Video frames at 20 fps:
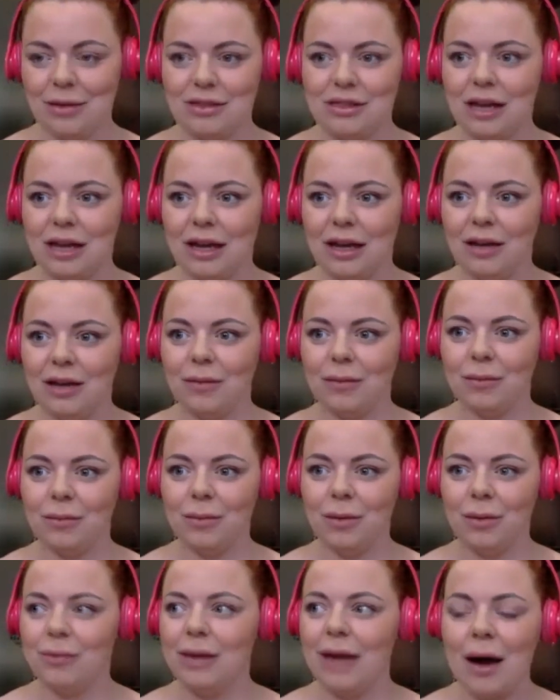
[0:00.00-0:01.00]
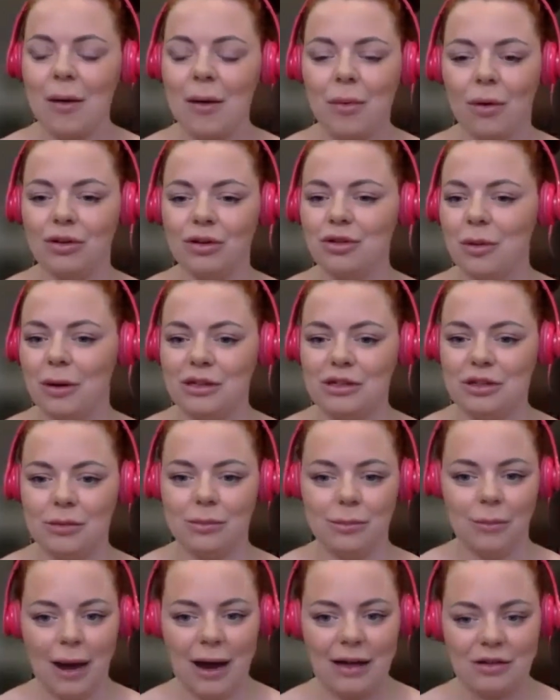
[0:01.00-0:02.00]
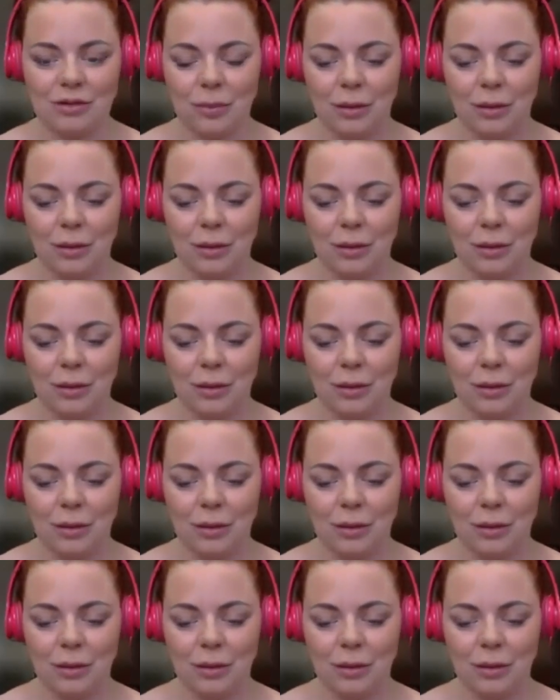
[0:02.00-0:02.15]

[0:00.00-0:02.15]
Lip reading: like, well, now what do I do? Where do I